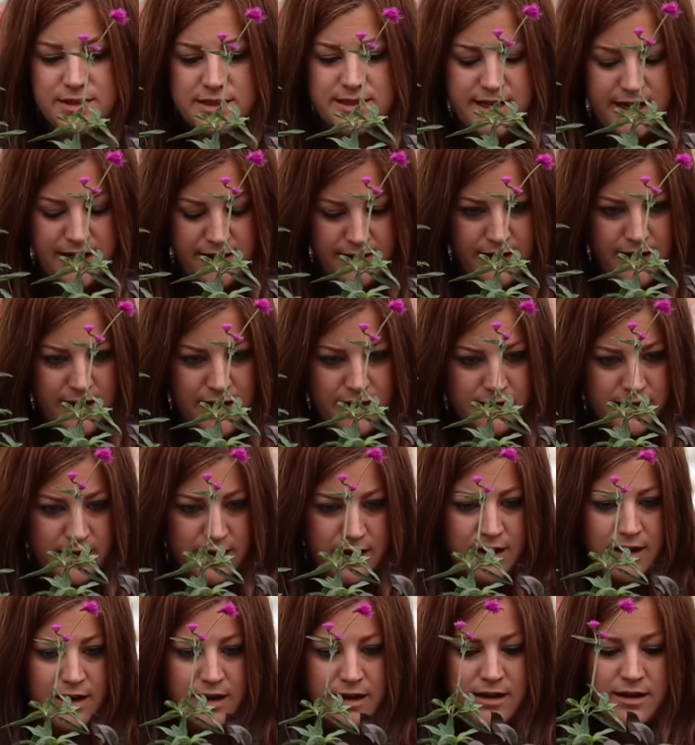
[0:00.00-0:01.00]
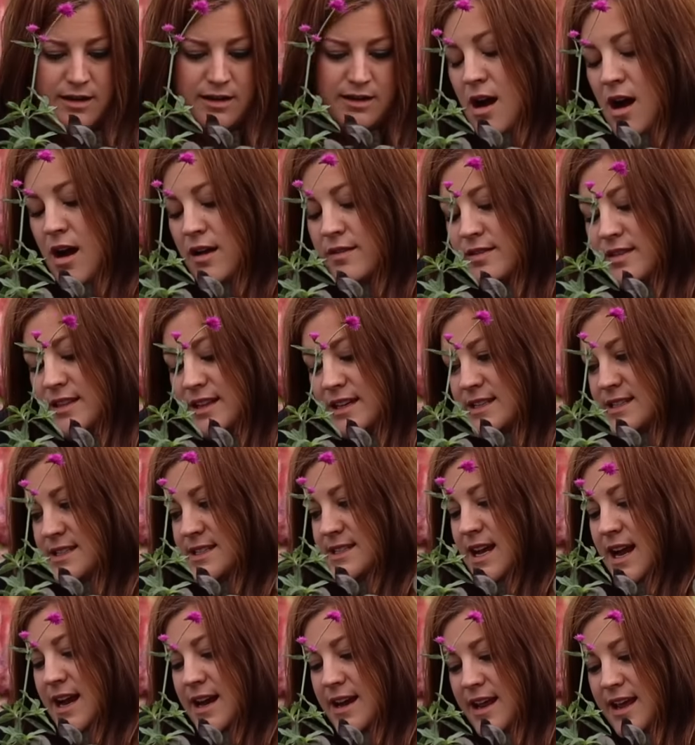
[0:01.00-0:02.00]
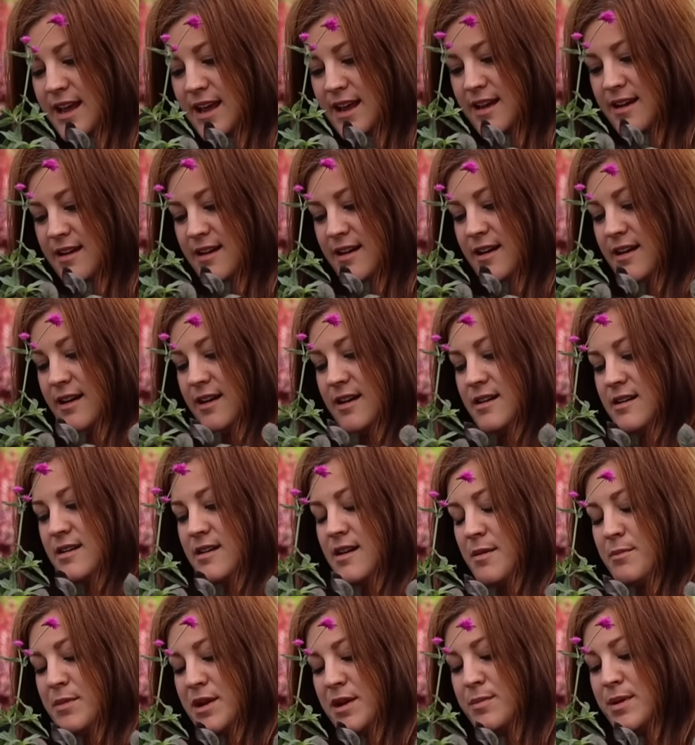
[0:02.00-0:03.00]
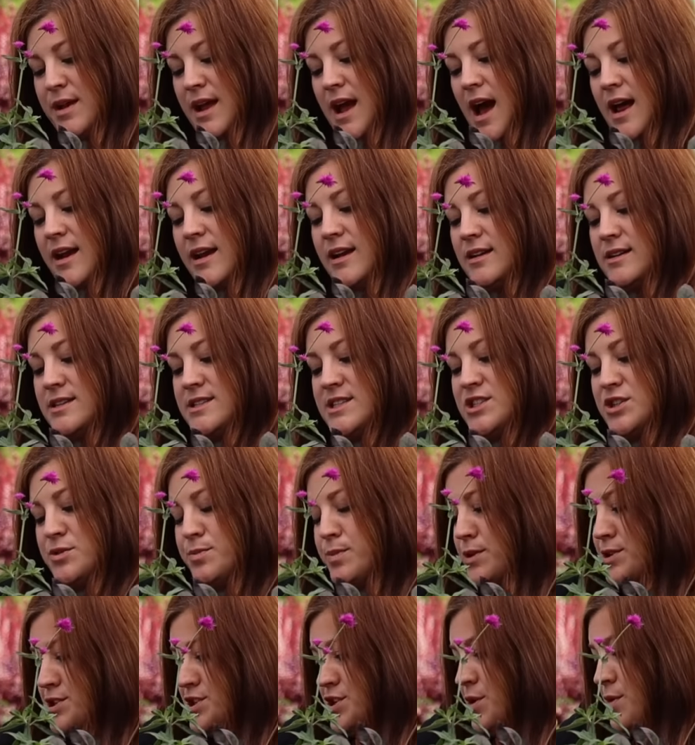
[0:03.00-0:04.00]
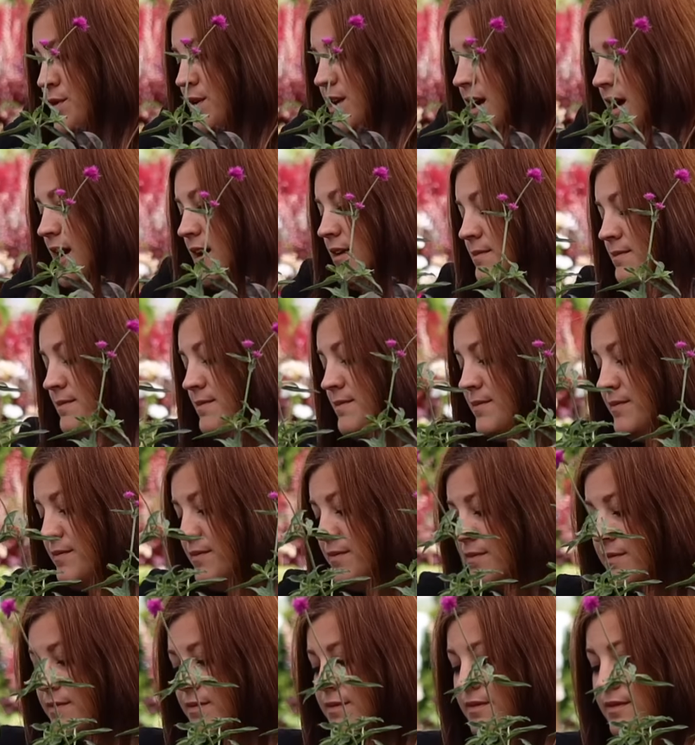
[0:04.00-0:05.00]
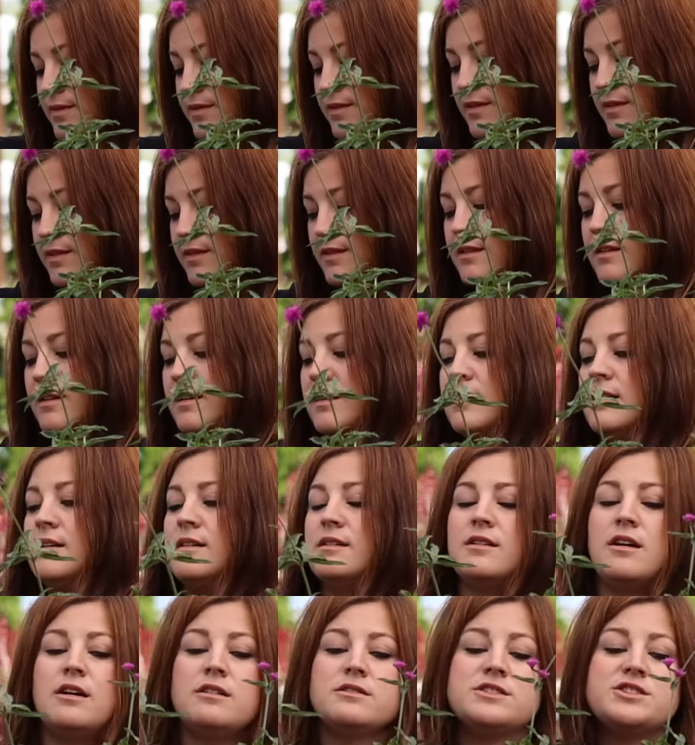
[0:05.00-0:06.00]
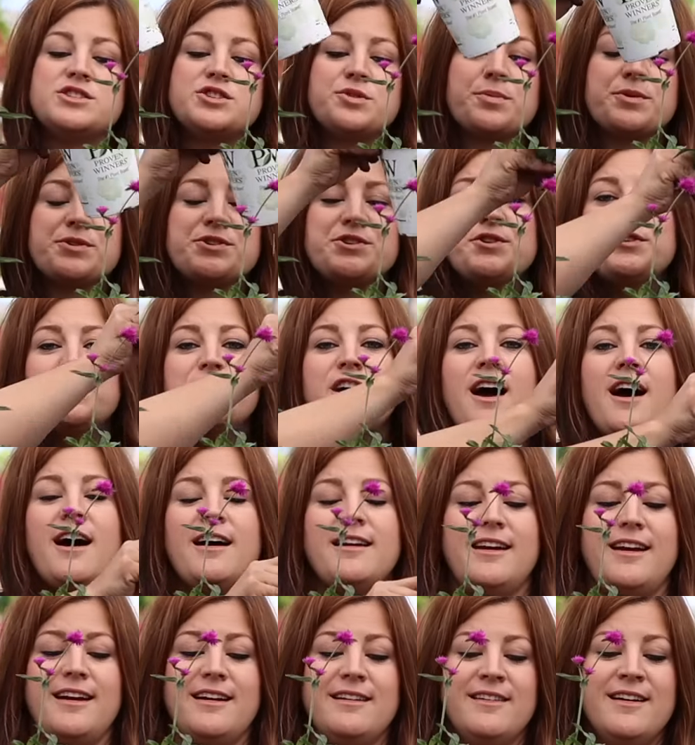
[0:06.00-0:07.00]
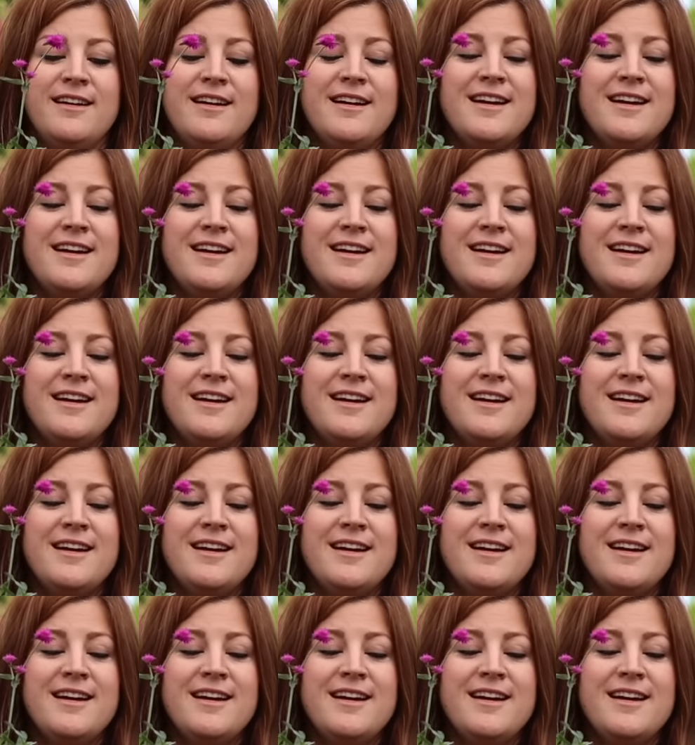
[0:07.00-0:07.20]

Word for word: see in the end here. On this side here, I'm gonna be adding a supertunia called Supertunia Honey.